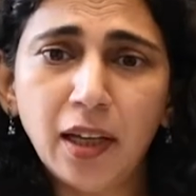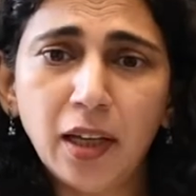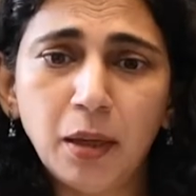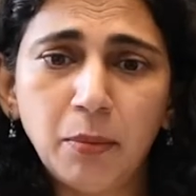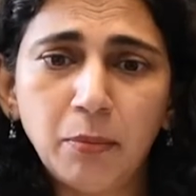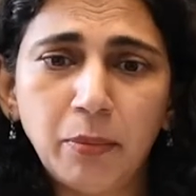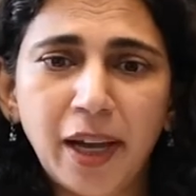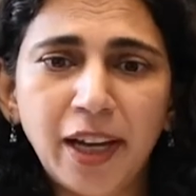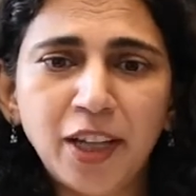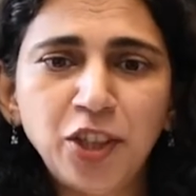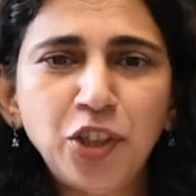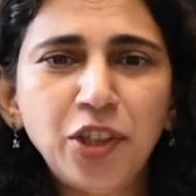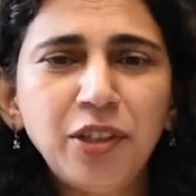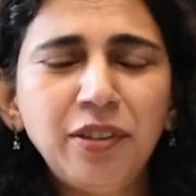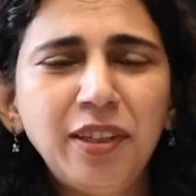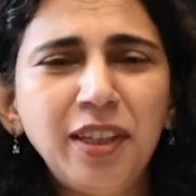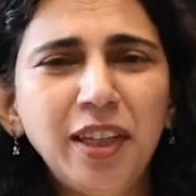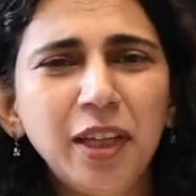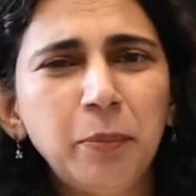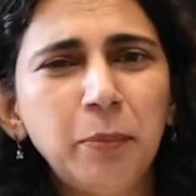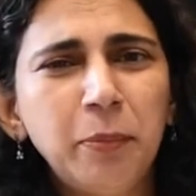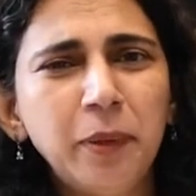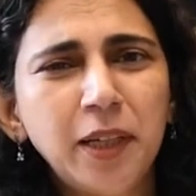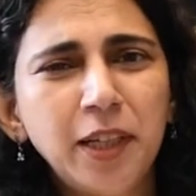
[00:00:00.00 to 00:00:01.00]
and just the
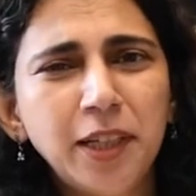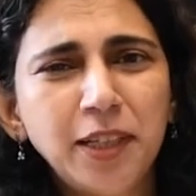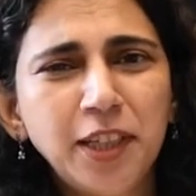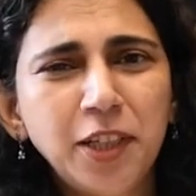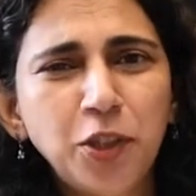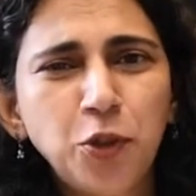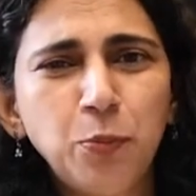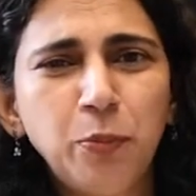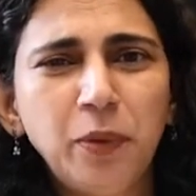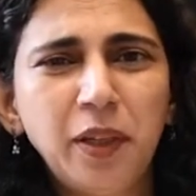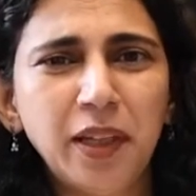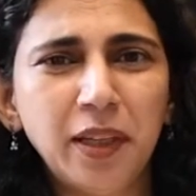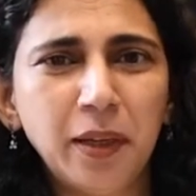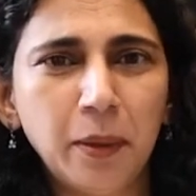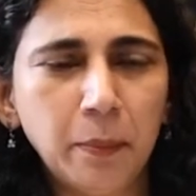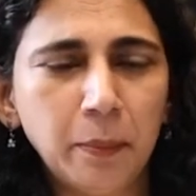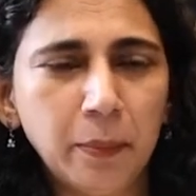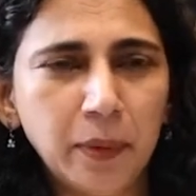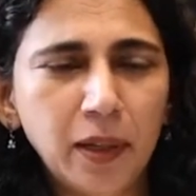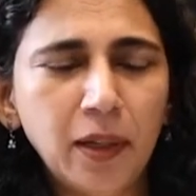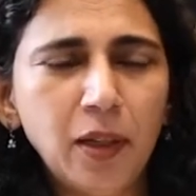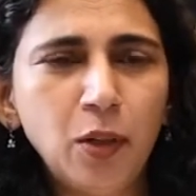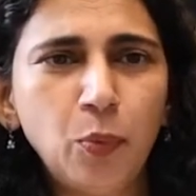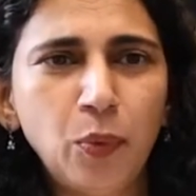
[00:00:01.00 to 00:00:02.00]
ability to be
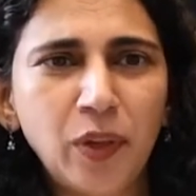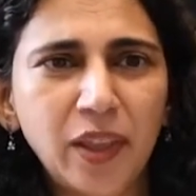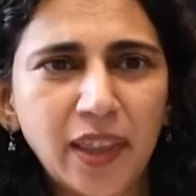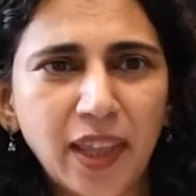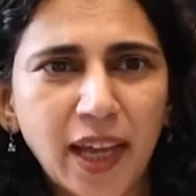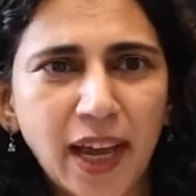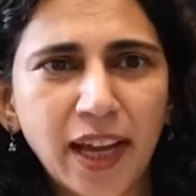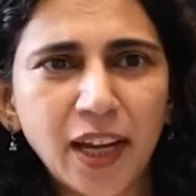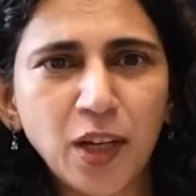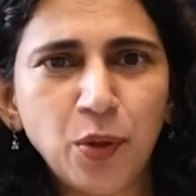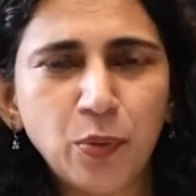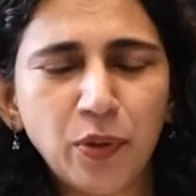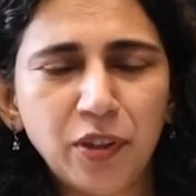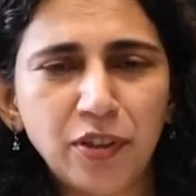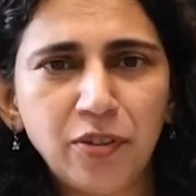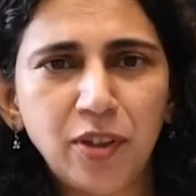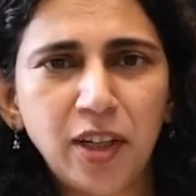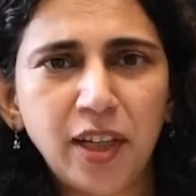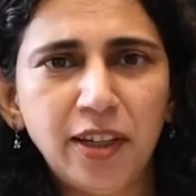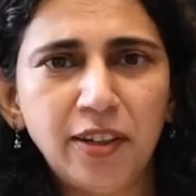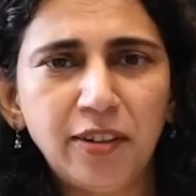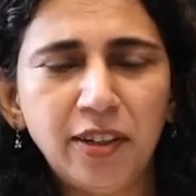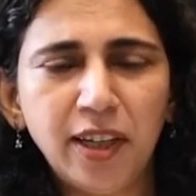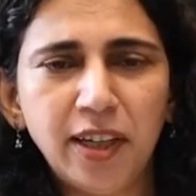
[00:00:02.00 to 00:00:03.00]
nimble with that was
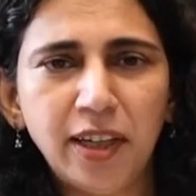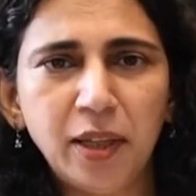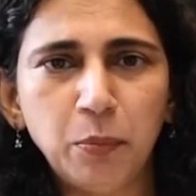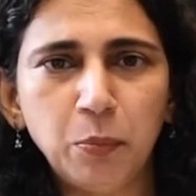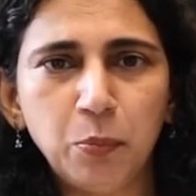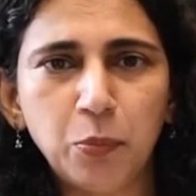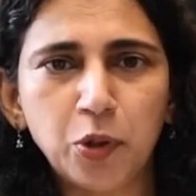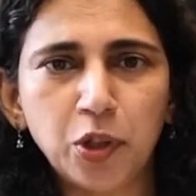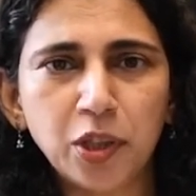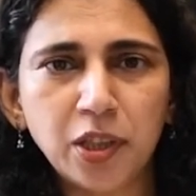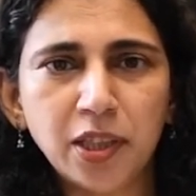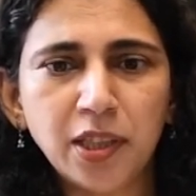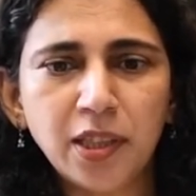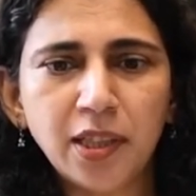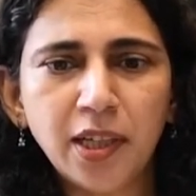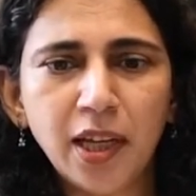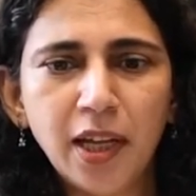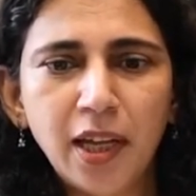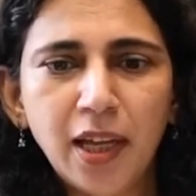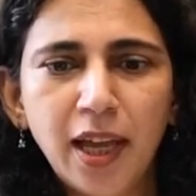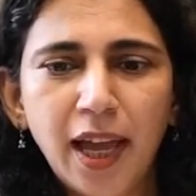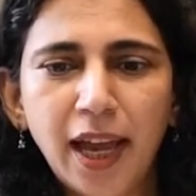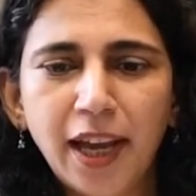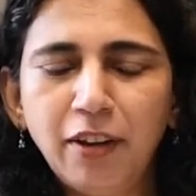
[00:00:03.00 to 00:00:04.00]
really important.
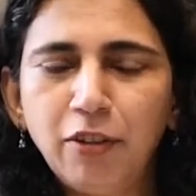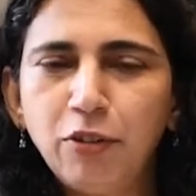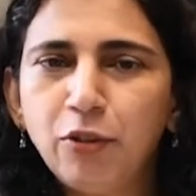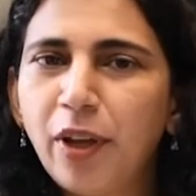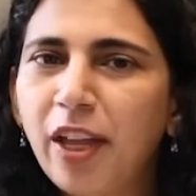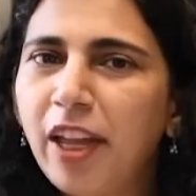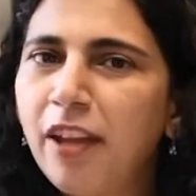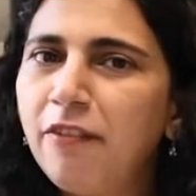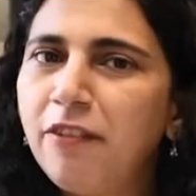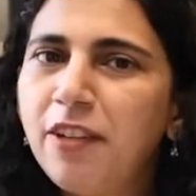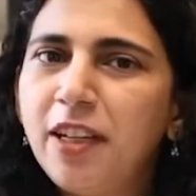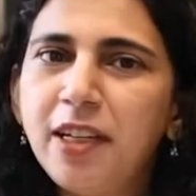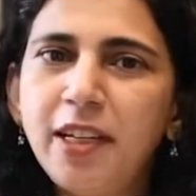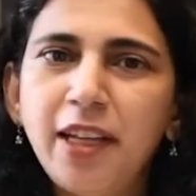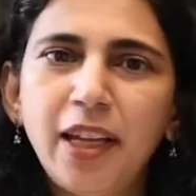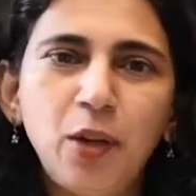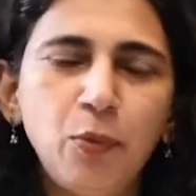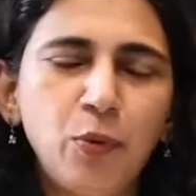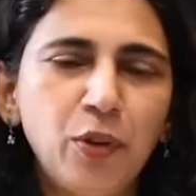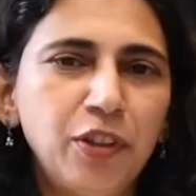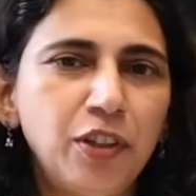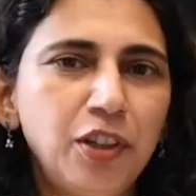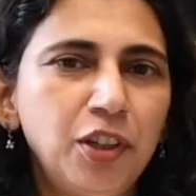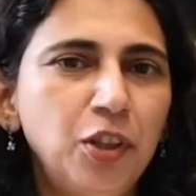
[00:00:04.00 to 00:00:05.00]
And so every day
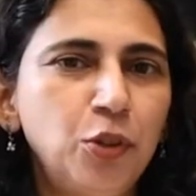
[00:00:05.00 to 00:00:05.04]
was a